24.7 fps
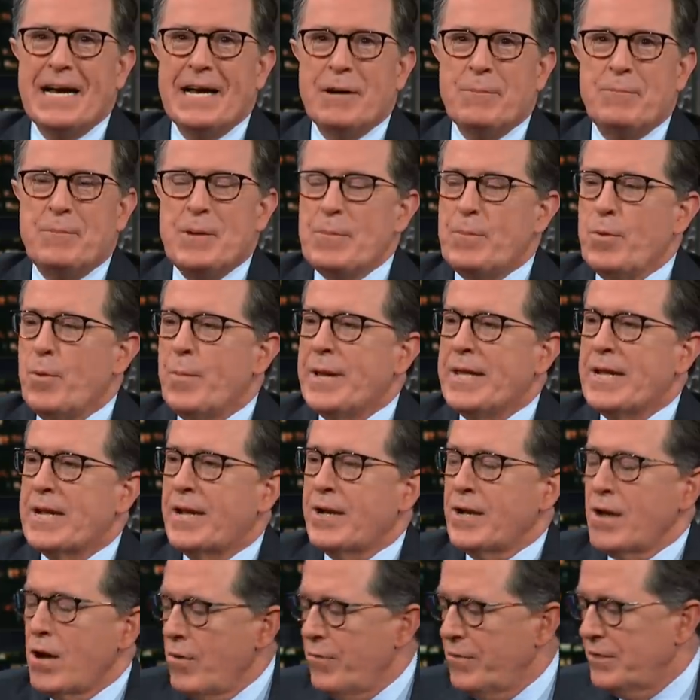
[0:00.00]
people may
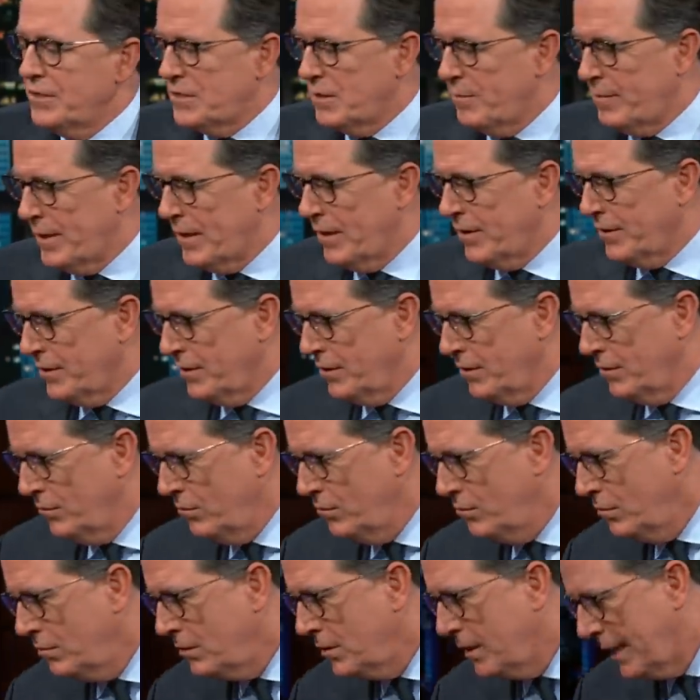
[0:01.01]
not know this about
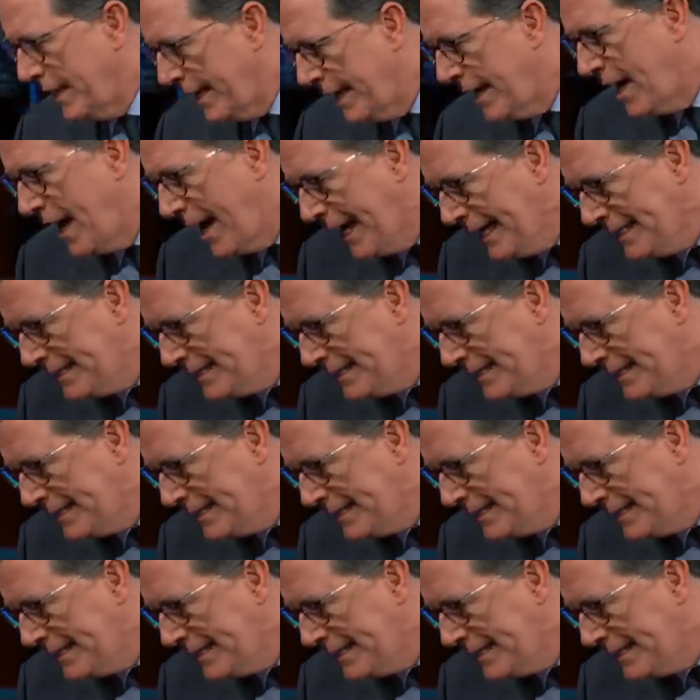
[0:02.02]
you. I, I